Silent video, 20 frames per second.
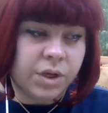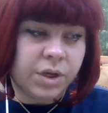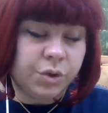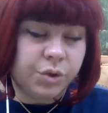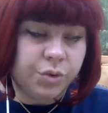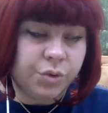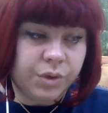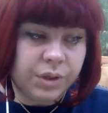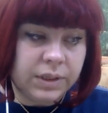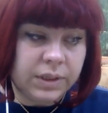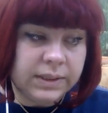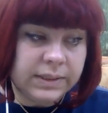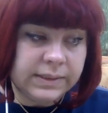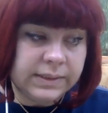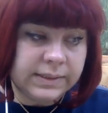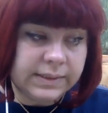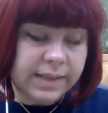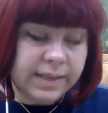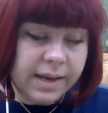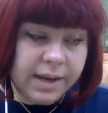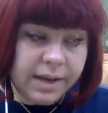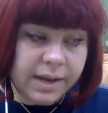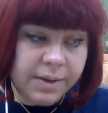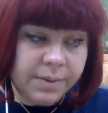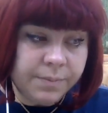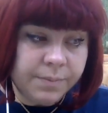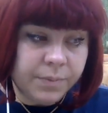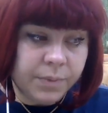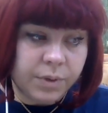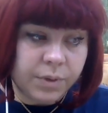During this
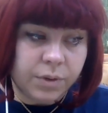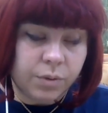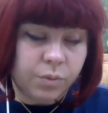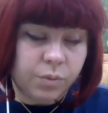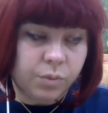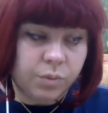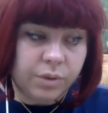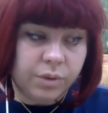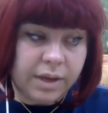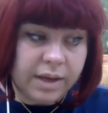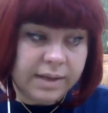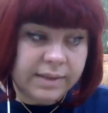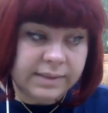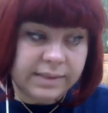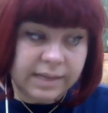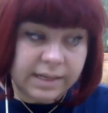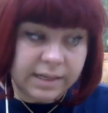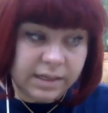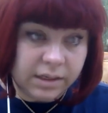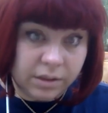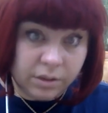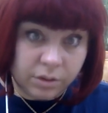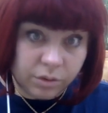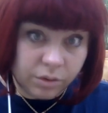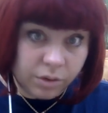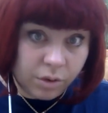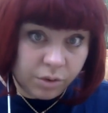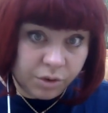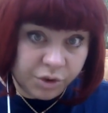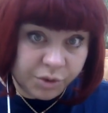day, exactly,
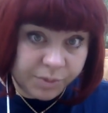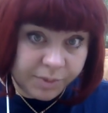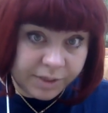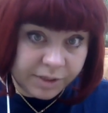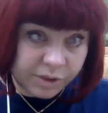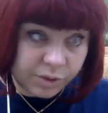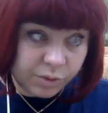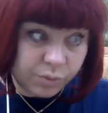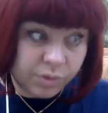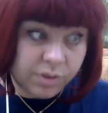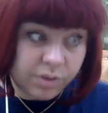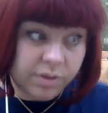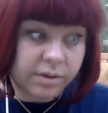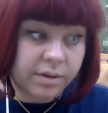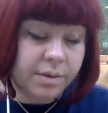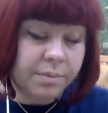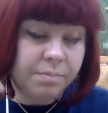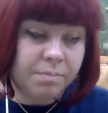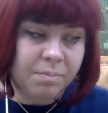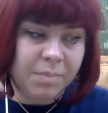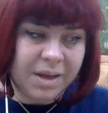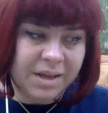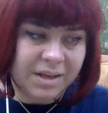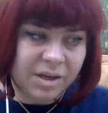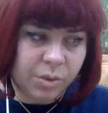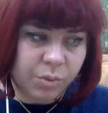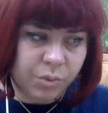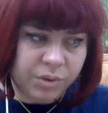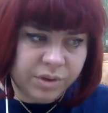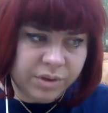knowledge-based work,
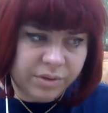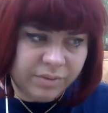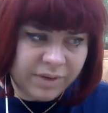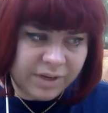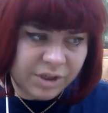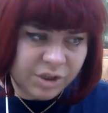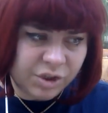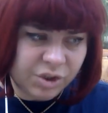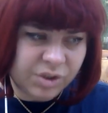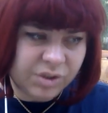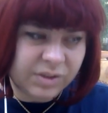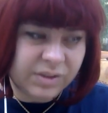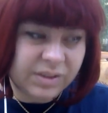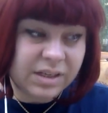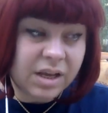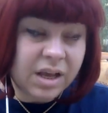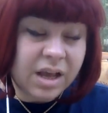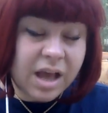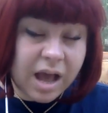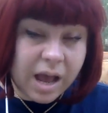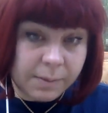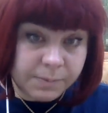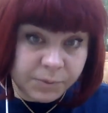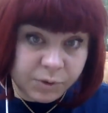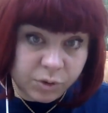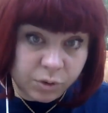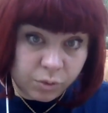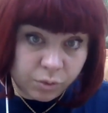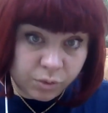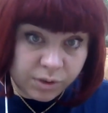medical interventions.
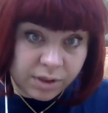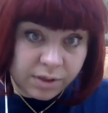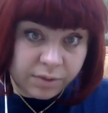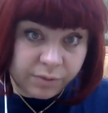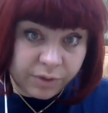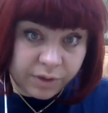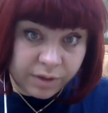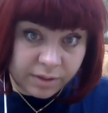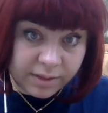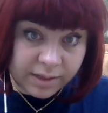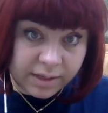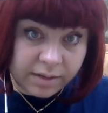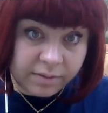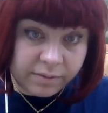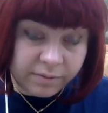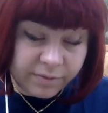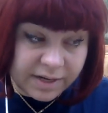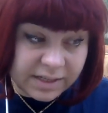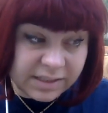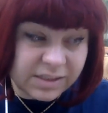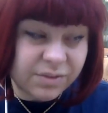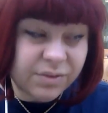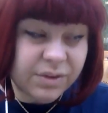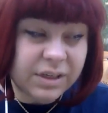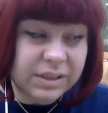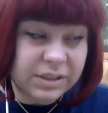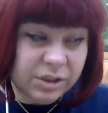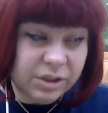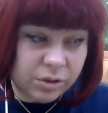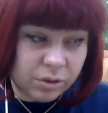Absolutely, if they're invasive,
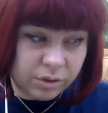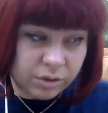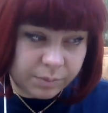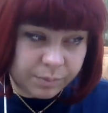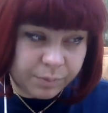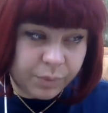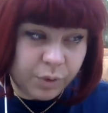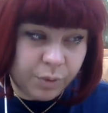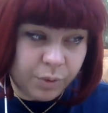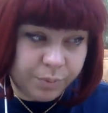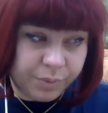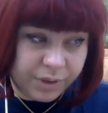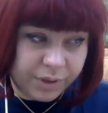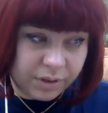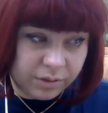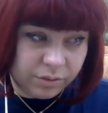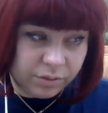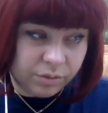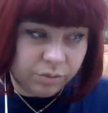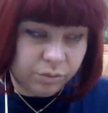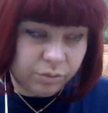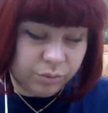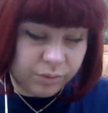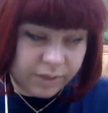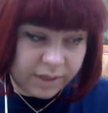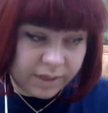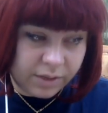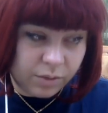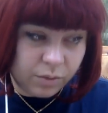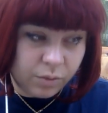it's not appropriate to
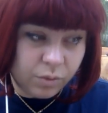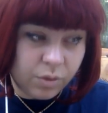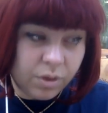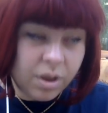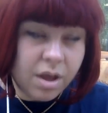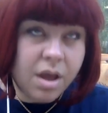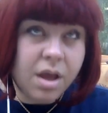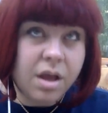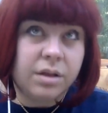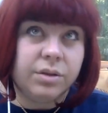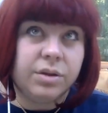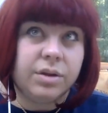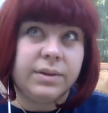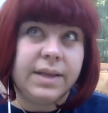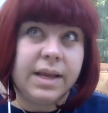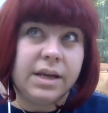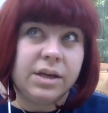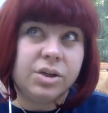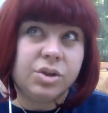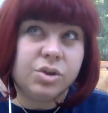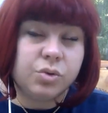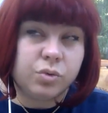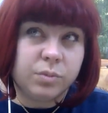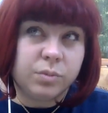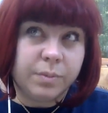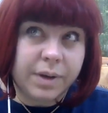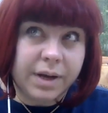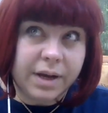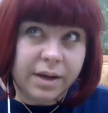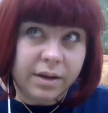tell you. The day is
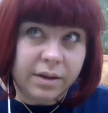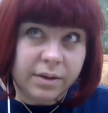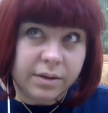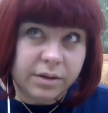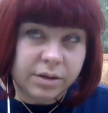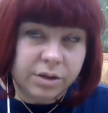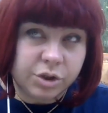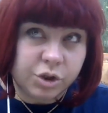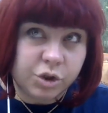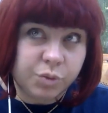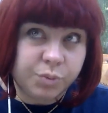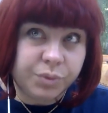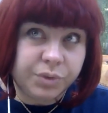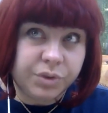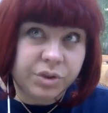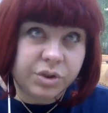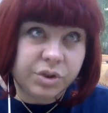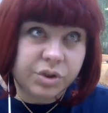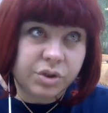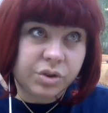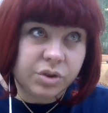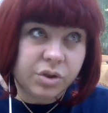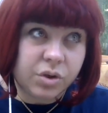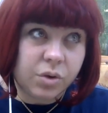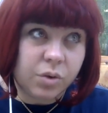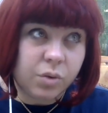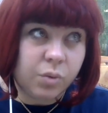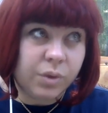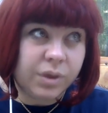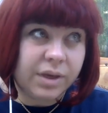ruled by Jupiter,
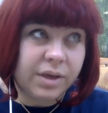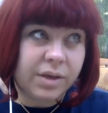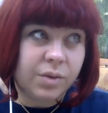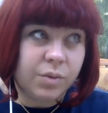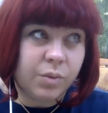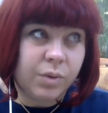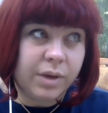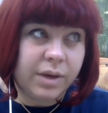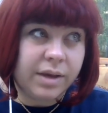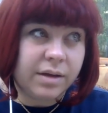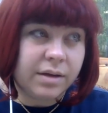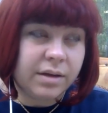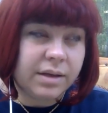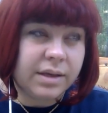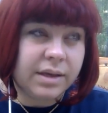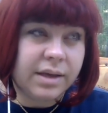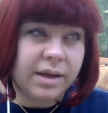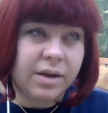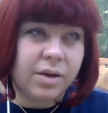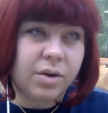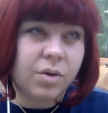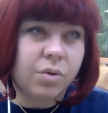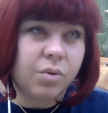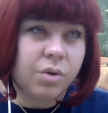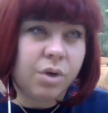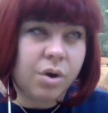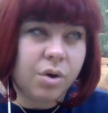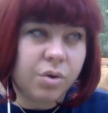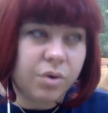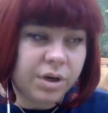so we can wear yellow,
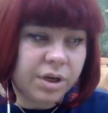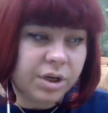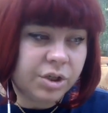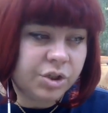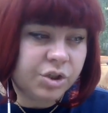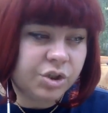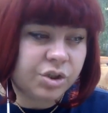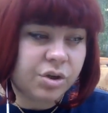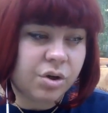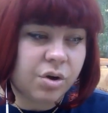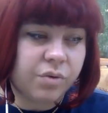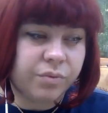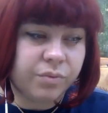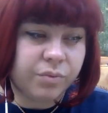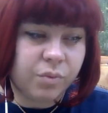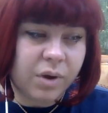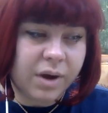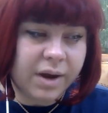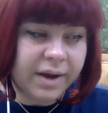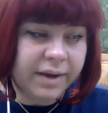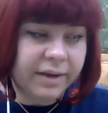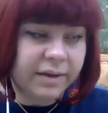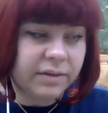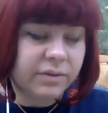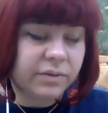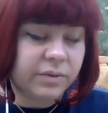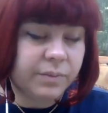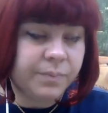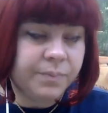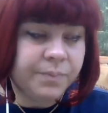orange,
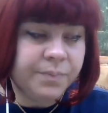off-white,